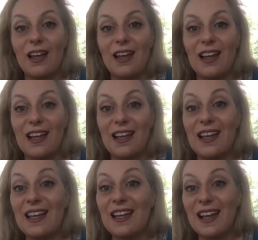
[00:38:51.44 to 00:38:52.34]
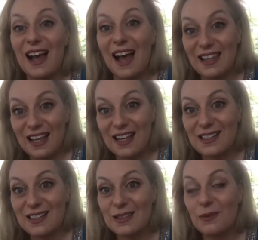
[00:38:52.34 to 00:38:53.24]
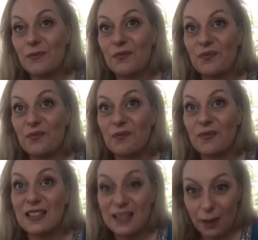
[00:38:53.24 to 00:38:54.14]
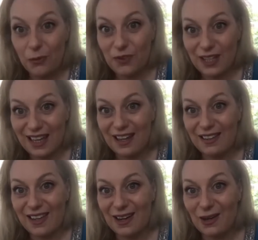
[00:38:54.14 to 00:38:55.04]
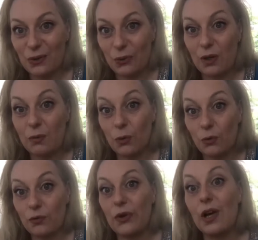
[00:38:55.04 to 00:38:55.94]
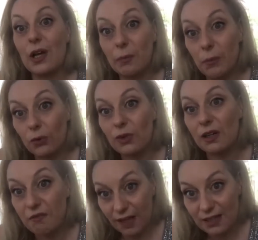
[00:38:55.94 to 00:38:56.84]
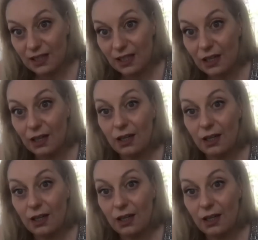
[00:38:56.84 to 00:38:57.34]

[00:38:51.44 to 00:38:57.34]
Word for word: uh, I guess some of the healthcare will move remotely faster